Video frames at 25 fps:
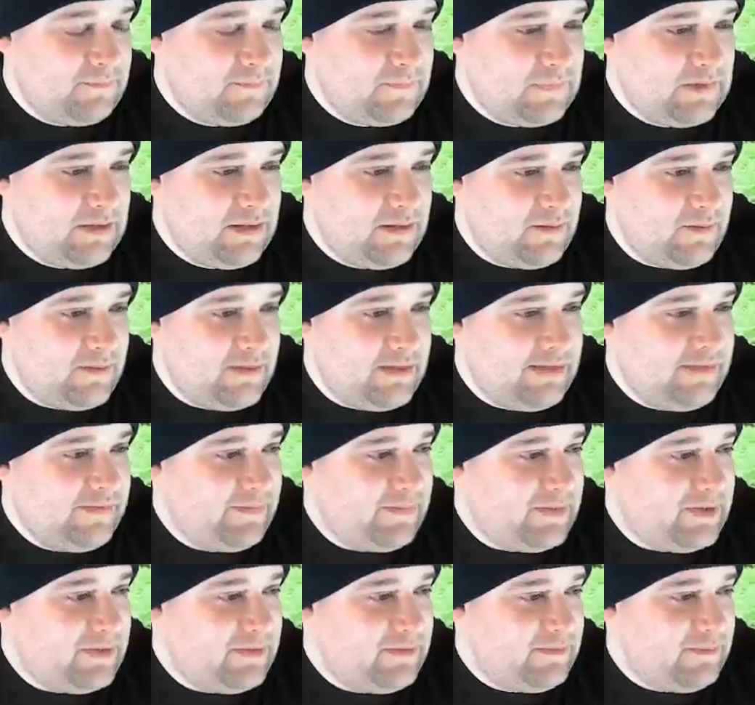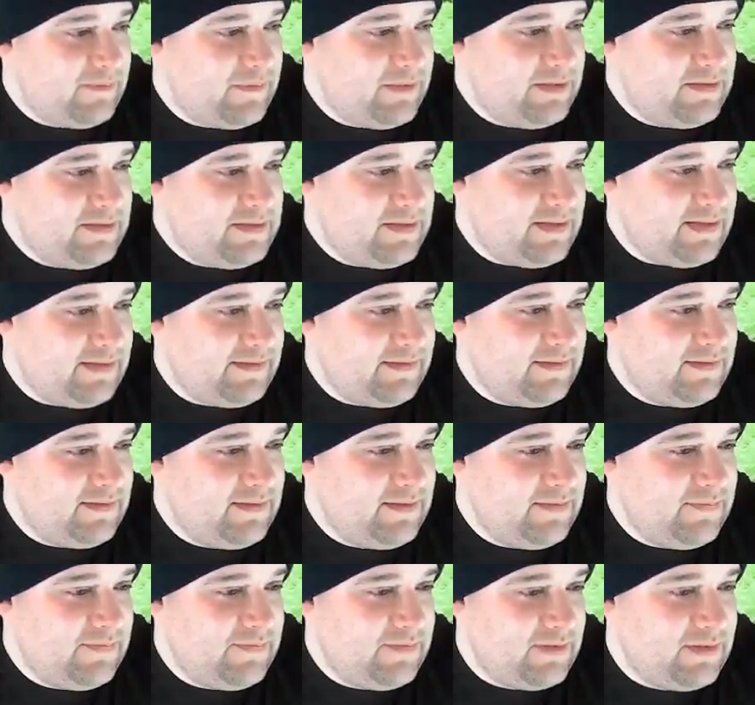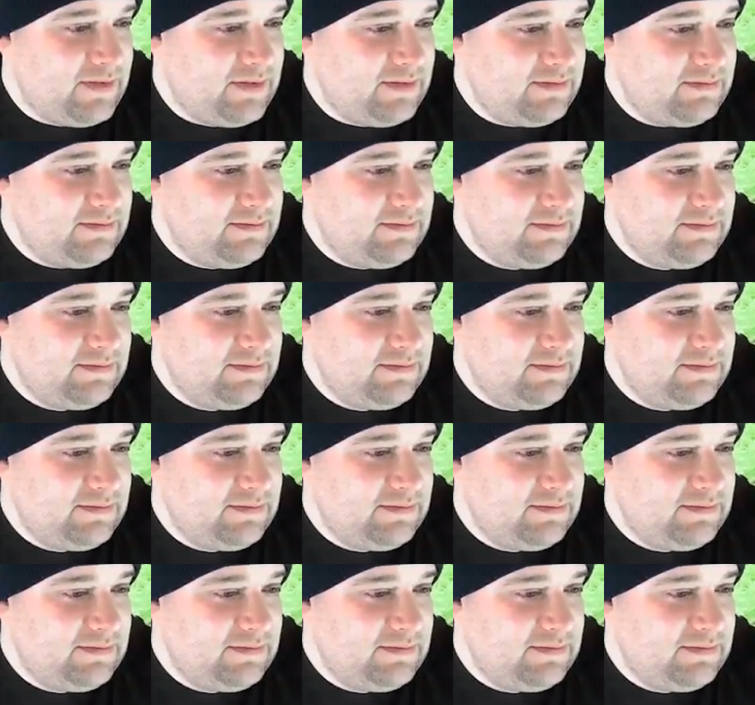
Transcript: Why is my chat's different